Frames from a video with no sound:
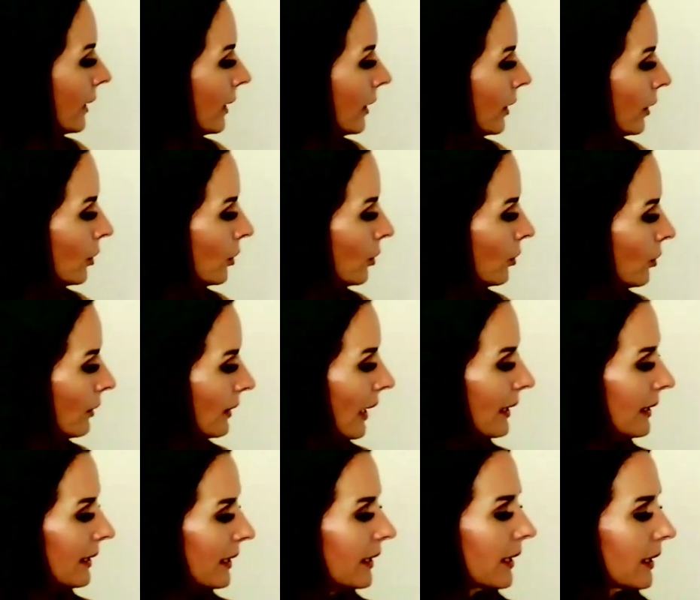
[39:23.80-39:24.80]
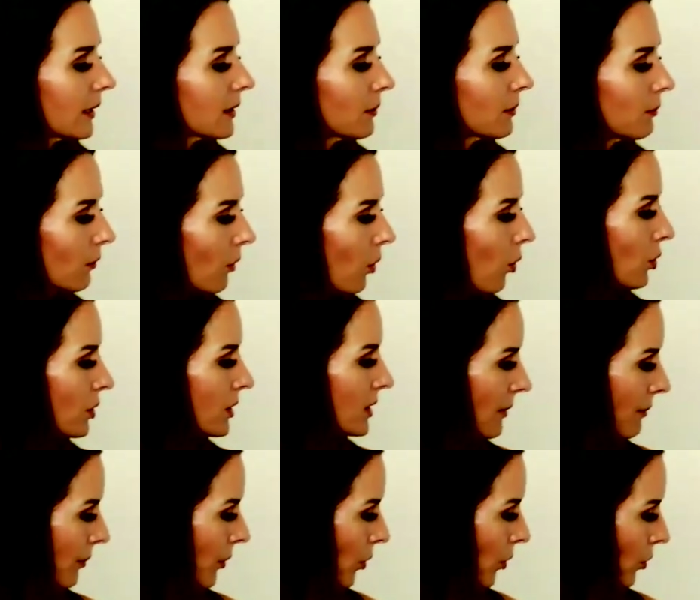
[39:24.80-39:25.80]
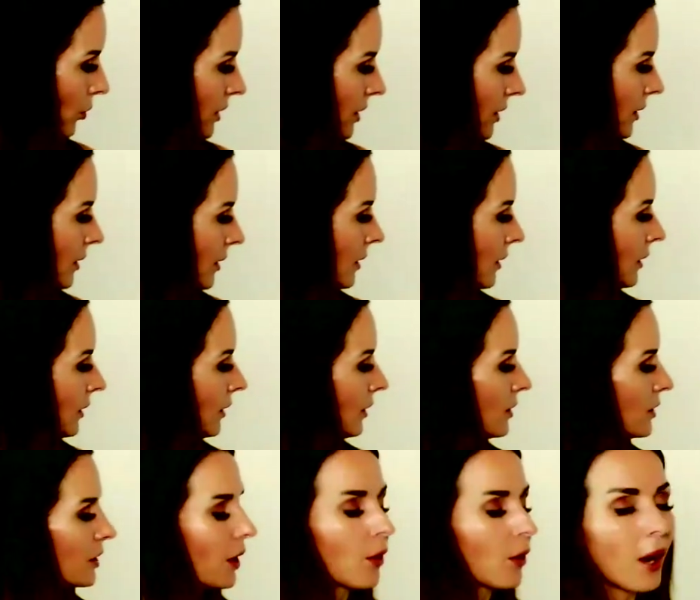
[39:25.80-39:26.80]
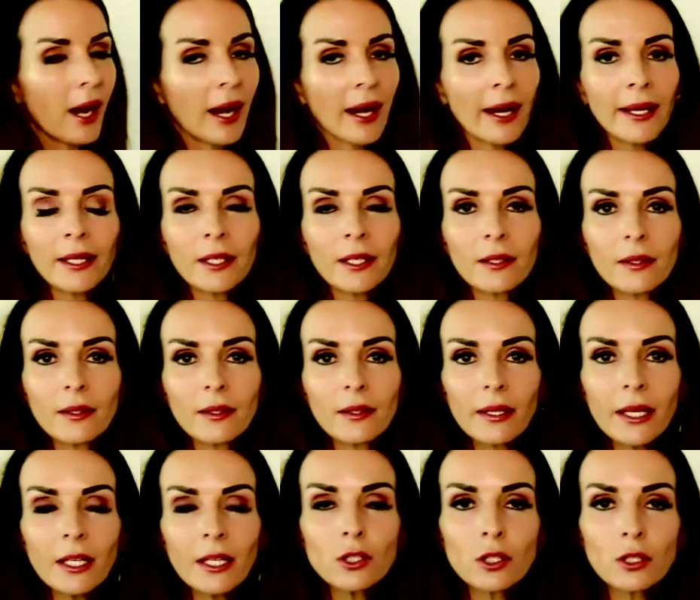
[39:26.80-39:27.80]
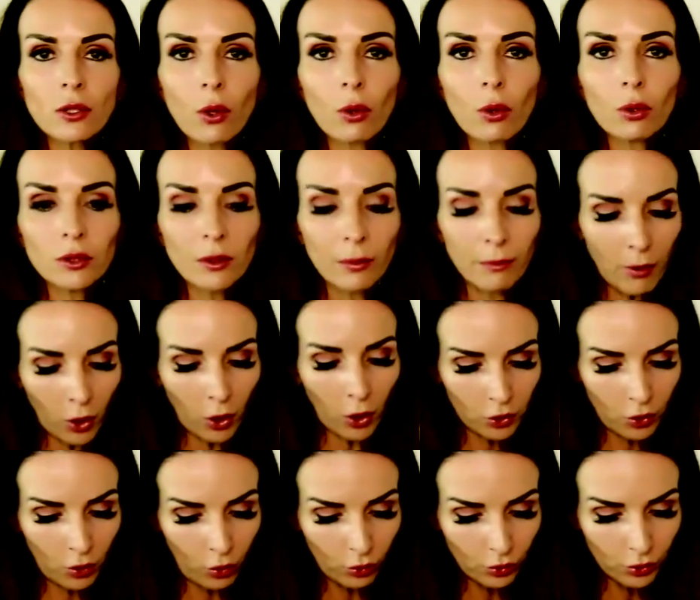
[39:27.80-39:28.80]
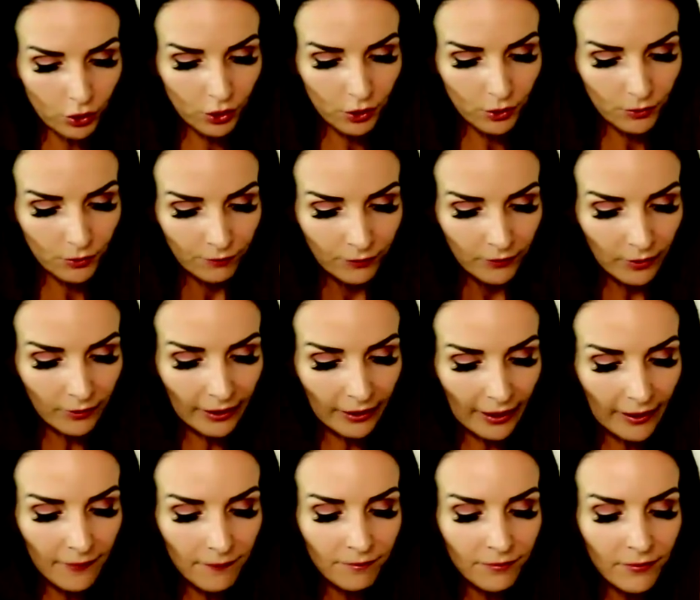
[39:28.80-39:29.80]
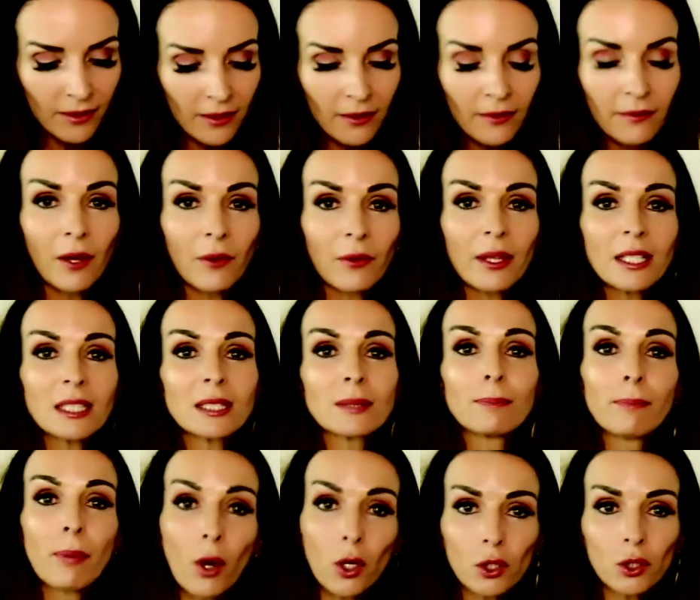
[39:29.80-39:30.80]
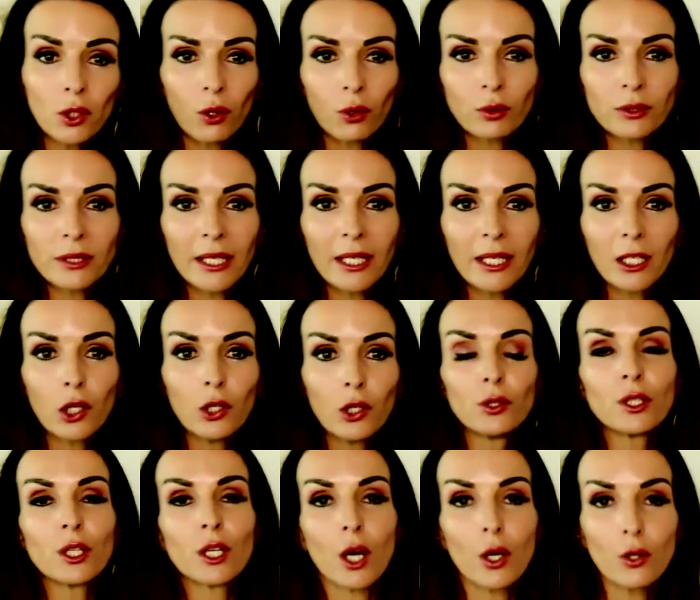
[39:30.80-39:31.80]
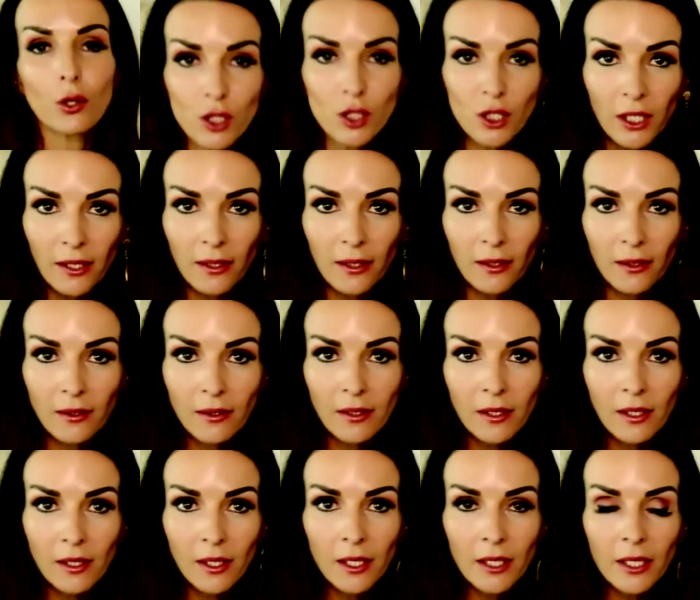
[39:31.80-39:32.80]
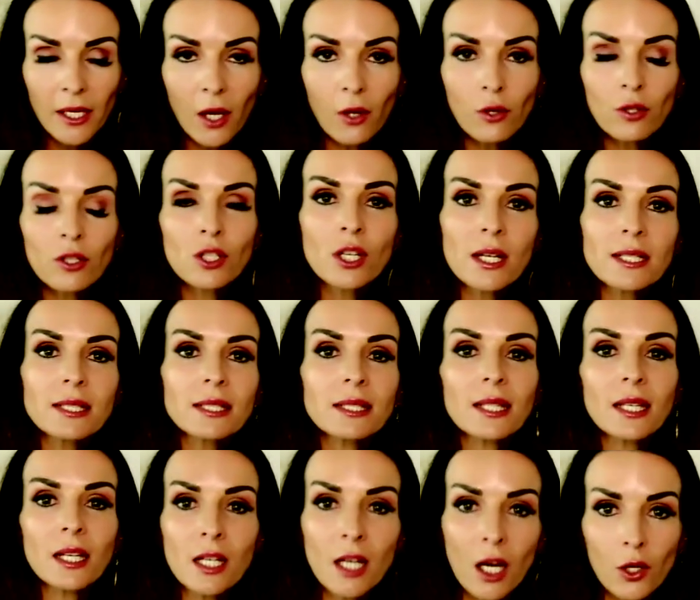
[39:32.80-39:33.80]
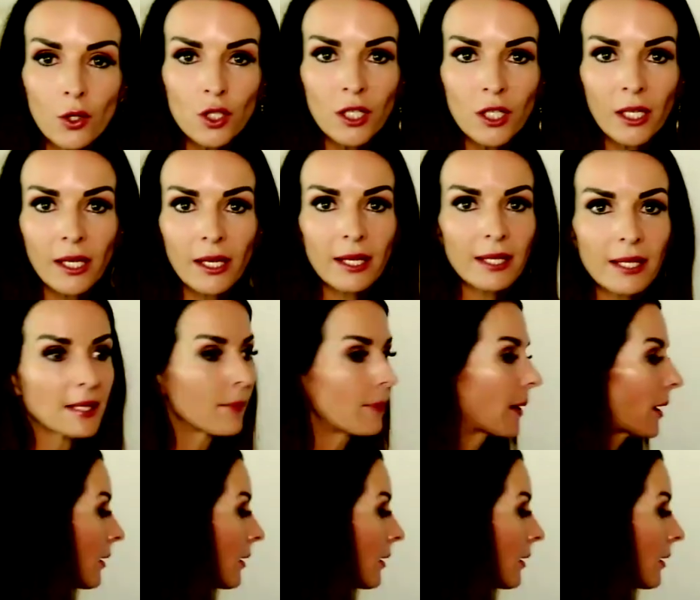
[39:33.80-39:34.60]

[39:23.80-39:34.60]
I knew they needed more support. So I installed pod calls, okay? Now these pod calls include coaching. Now just the coaching is